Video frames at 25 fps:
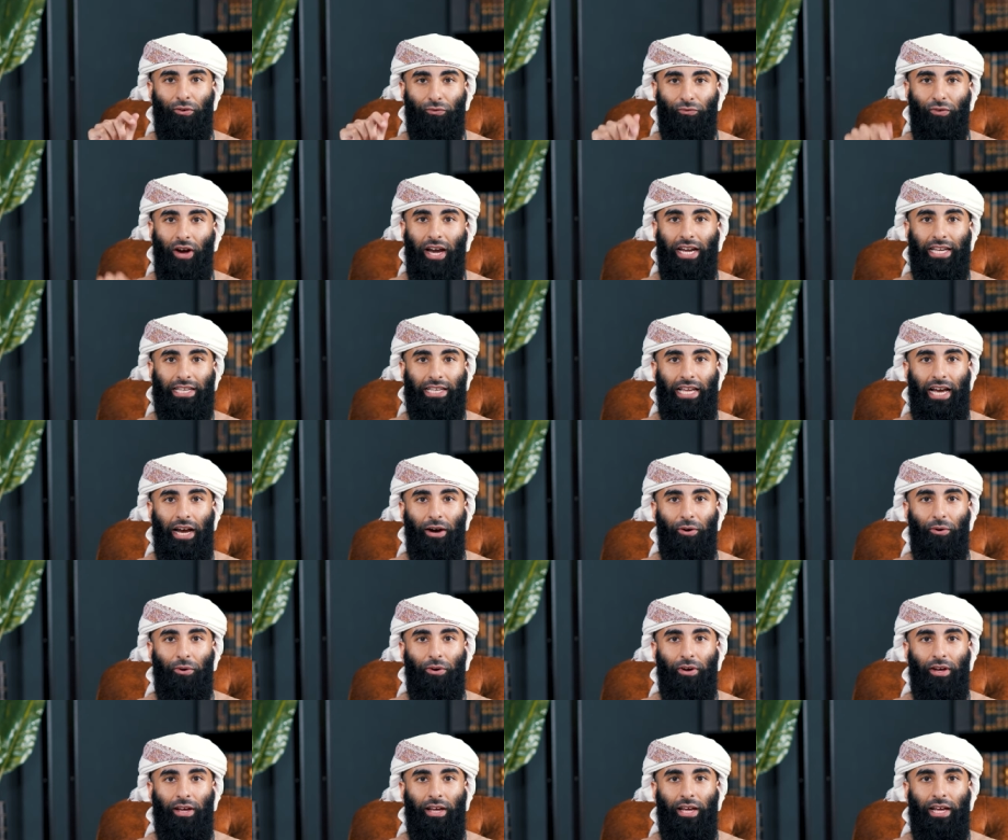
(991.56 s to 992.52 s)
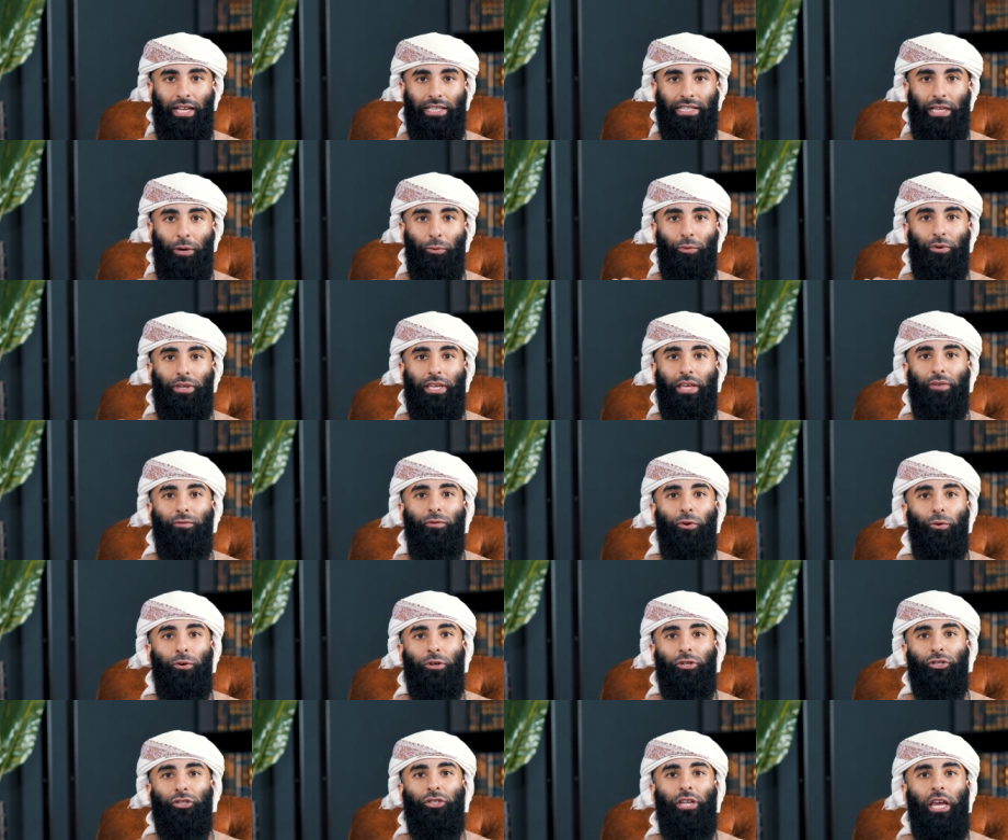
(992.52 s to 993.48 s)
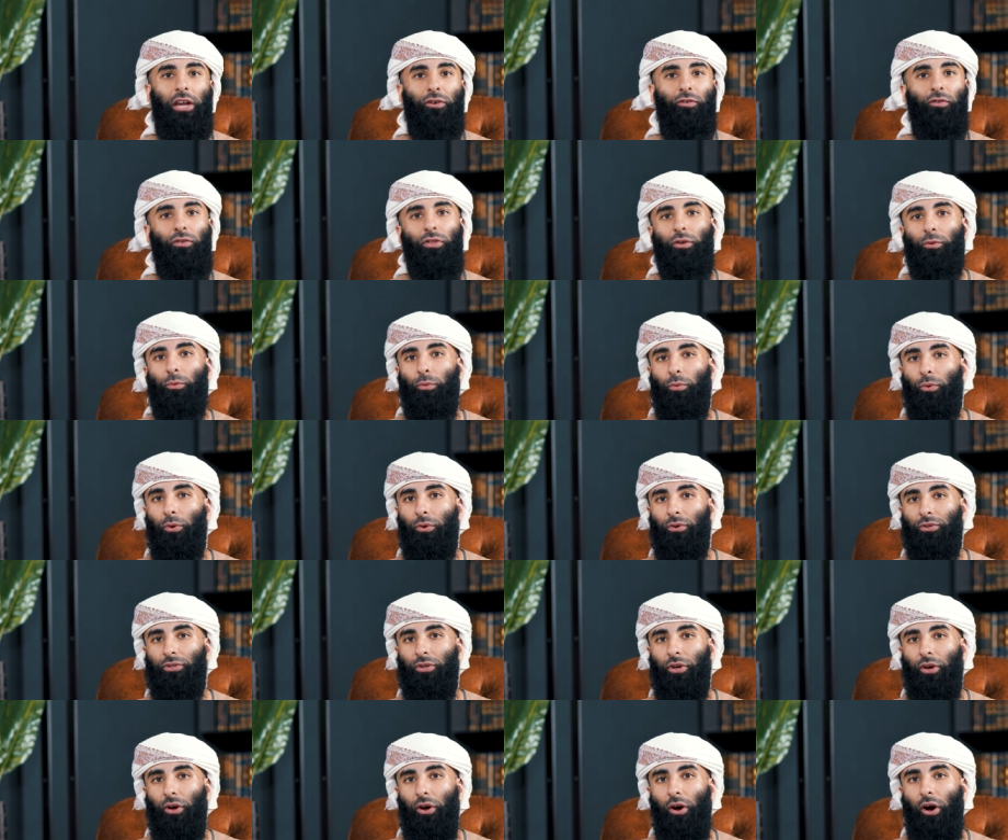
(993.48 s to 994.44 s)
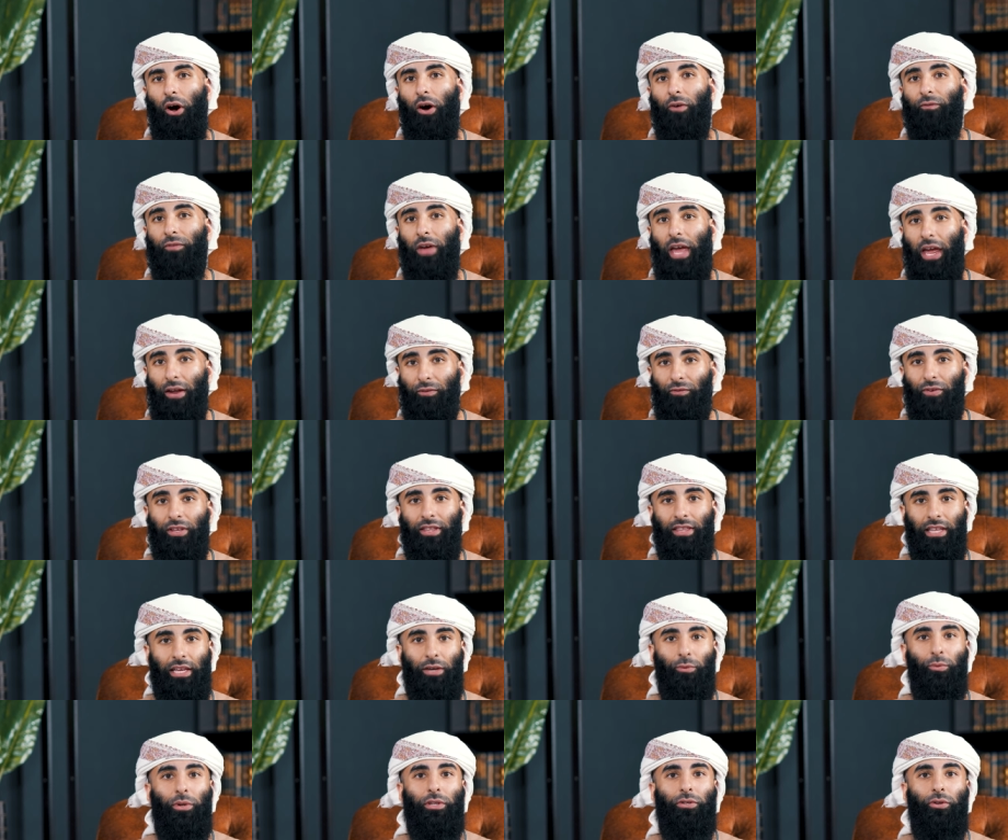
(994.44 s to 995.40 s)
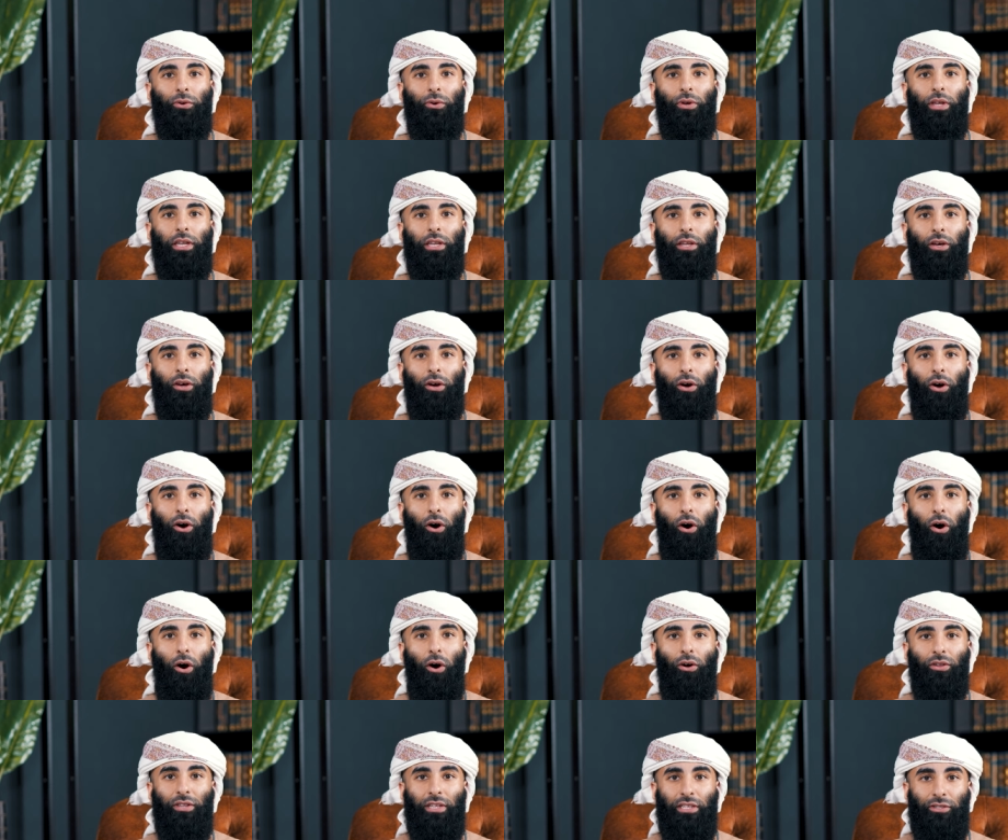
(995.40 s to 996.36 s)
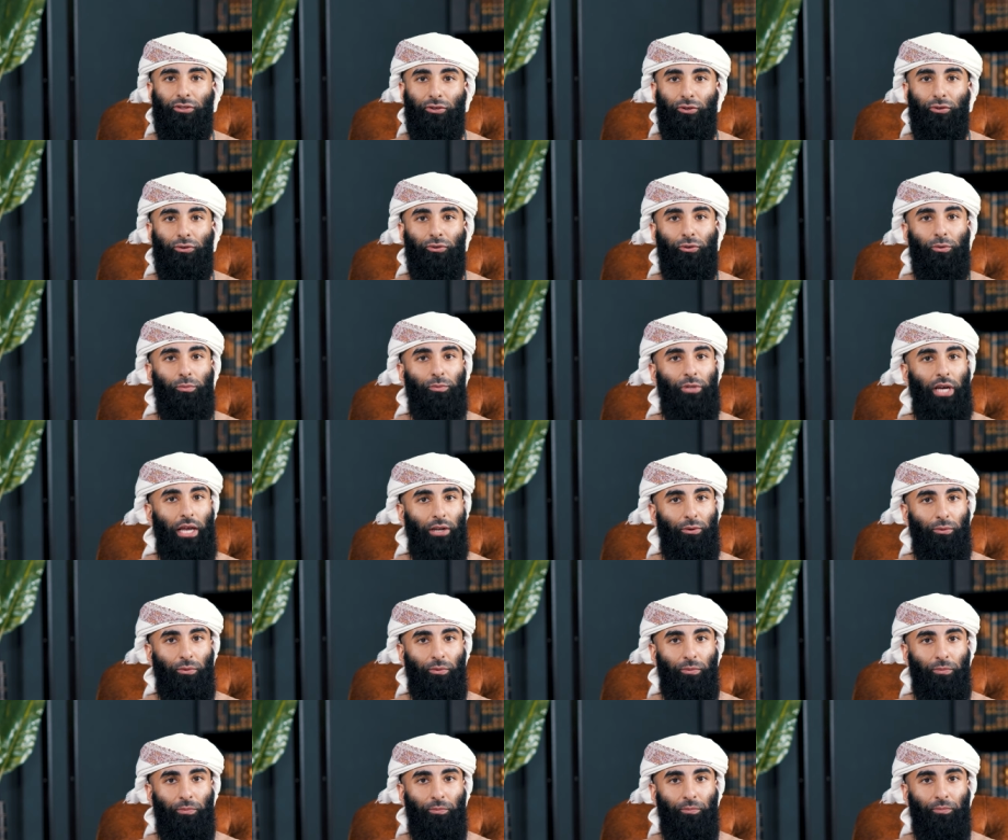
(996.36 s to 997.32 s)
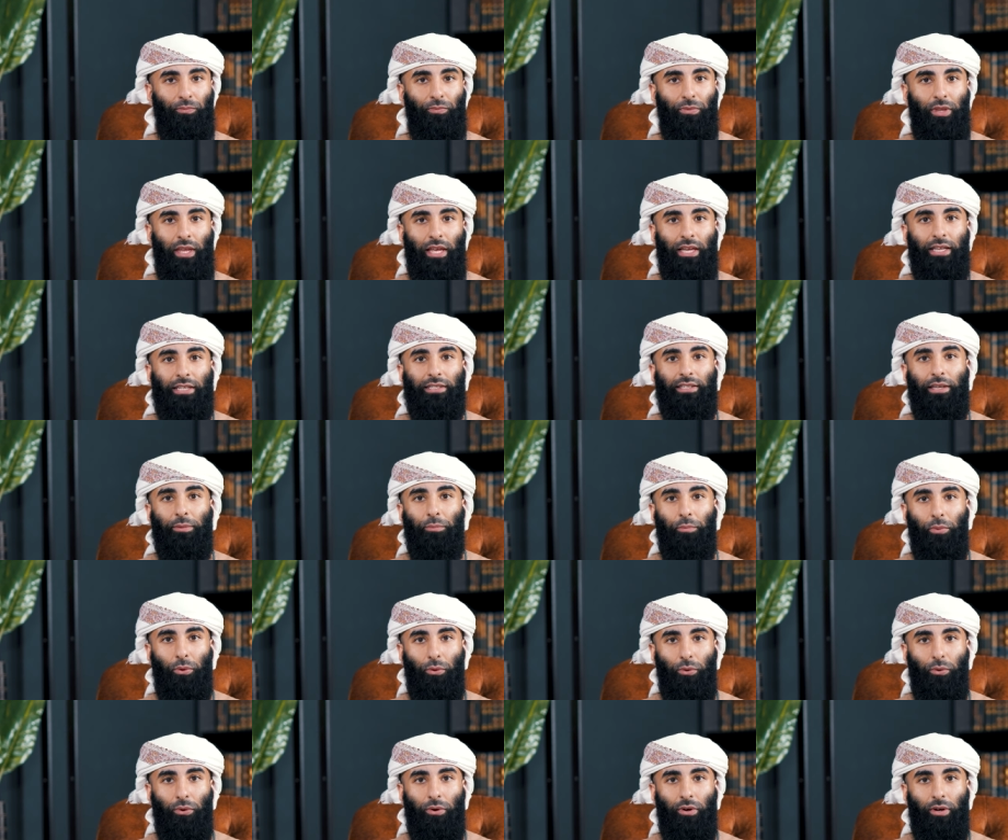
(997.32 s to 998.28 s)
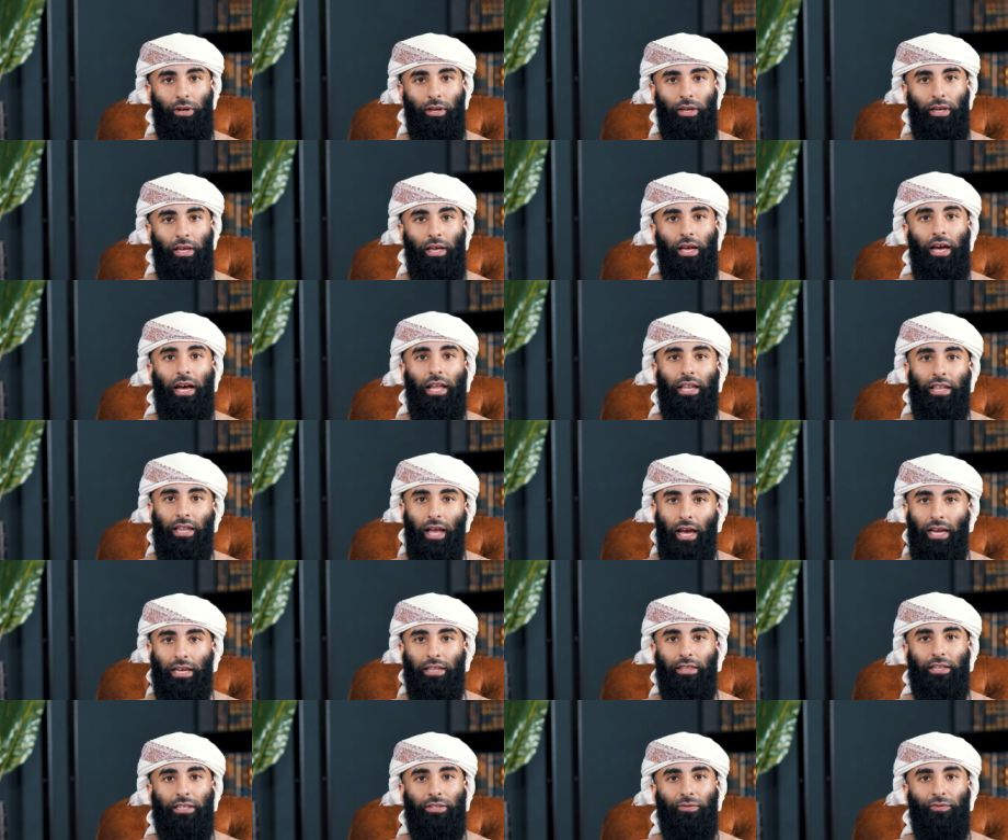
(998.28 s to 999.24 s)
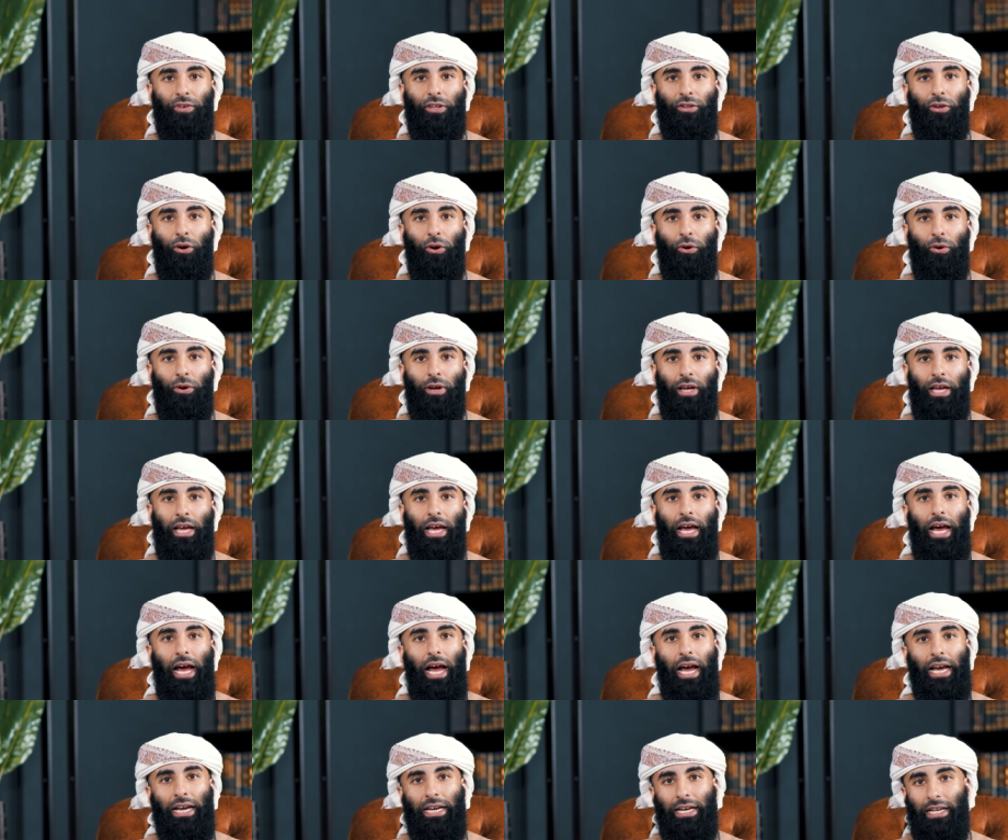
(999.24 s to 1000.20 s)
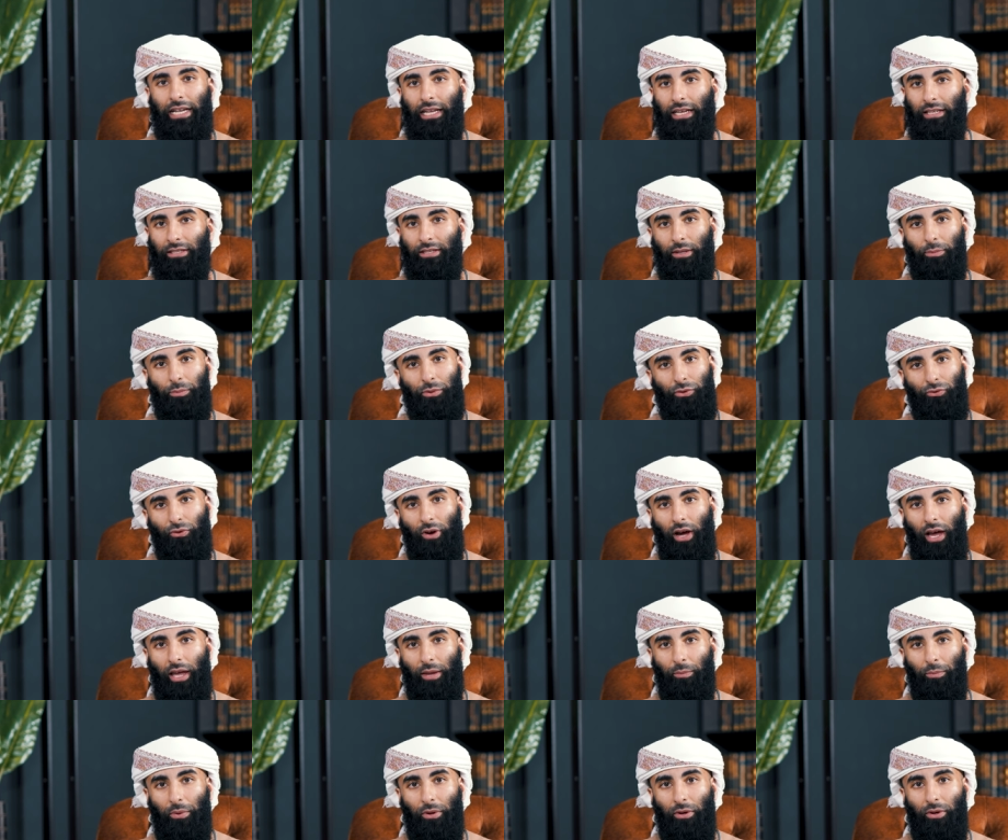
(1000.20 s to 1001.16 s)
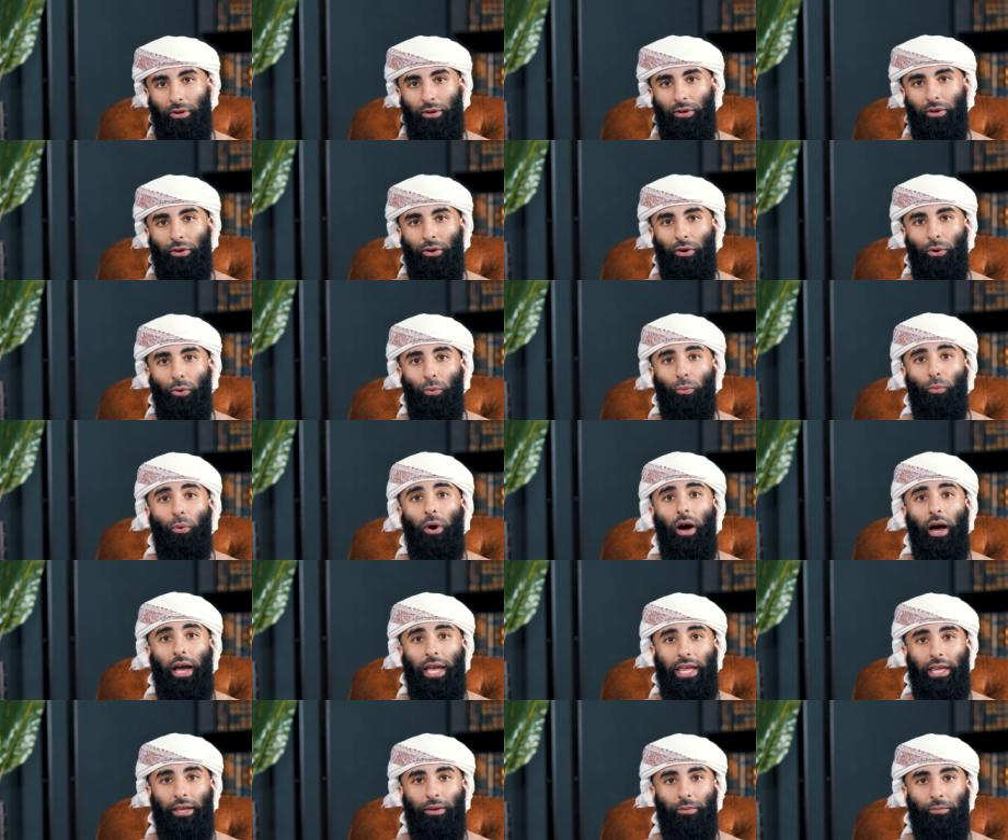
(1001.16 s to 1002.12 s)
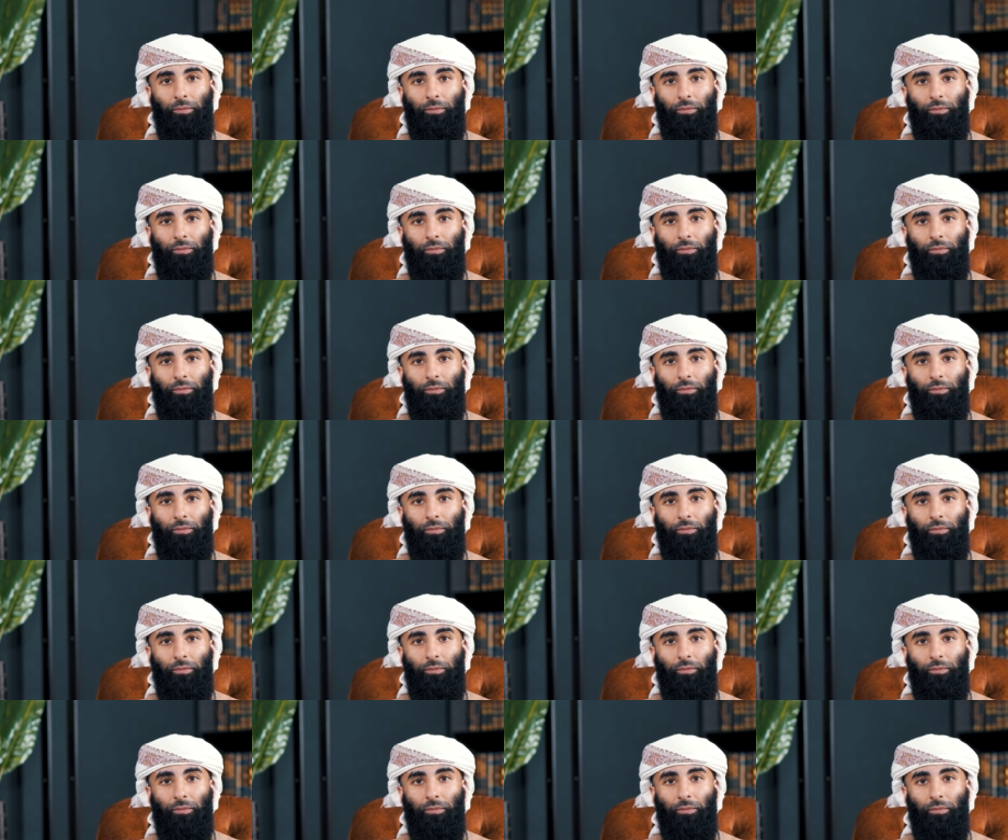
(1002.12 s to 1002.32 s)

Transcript: right now that will give you a share of the reward of everything we're doing on this YouTube channel. Simple. Like this video and click subscribe. Why?